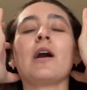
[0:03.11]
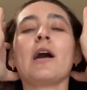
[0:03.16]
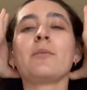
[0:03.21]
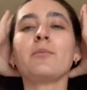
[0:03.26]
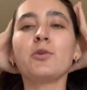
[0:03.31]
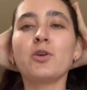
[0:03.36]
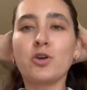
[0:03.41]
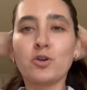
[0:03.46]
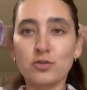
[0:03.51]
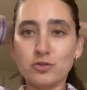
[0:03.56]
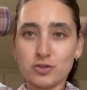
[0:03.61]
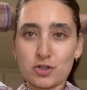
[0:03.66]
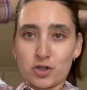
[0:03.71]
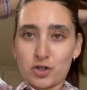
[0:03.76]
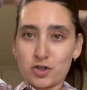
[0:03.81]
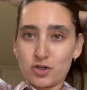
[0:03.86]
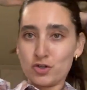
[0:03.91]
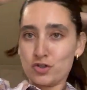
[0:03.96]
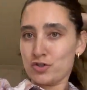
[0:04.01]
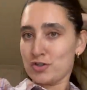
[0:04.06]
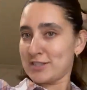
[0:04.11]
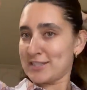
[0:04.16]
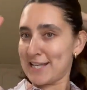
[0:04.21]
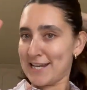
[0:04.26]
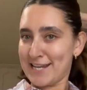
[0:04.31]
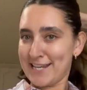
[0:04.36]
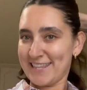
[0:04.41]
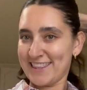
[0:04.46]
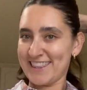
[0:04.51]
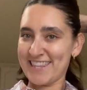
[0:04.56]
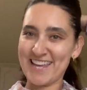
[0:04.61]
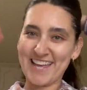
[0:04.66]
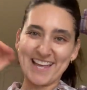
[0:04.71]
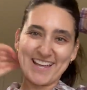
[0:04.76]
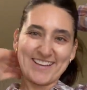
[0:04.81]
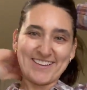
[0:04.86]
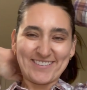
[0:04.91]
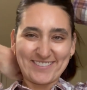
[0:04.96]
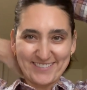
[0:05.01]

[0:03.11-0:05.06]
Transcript: I'm your host Rosalinda.